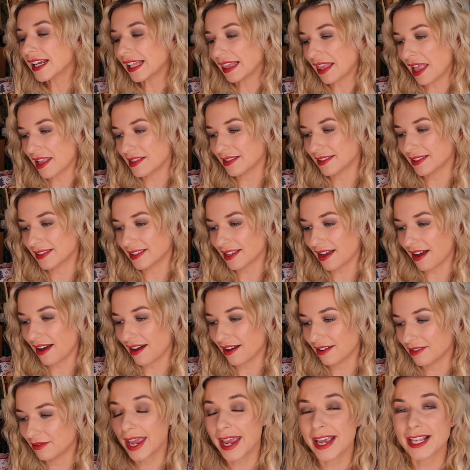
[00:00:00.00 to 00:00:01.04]

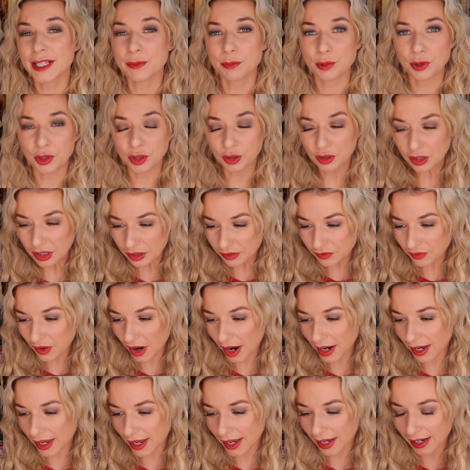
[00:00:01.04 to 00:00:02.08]
Cleanser. It's
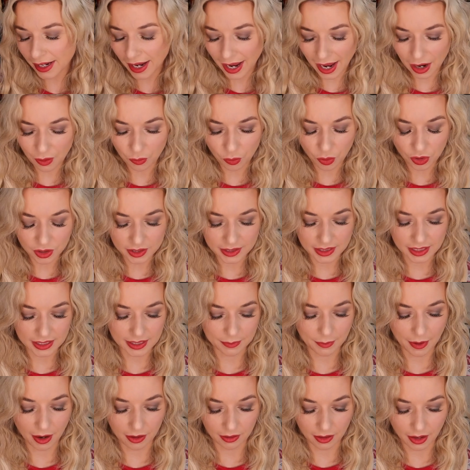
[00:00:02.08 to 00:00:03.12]
purifying, and what does it
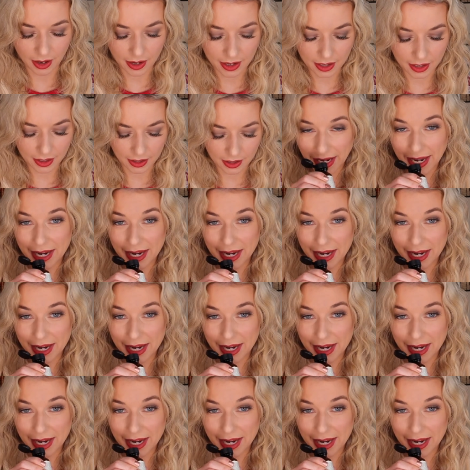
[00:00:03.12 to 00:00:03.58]
smell like?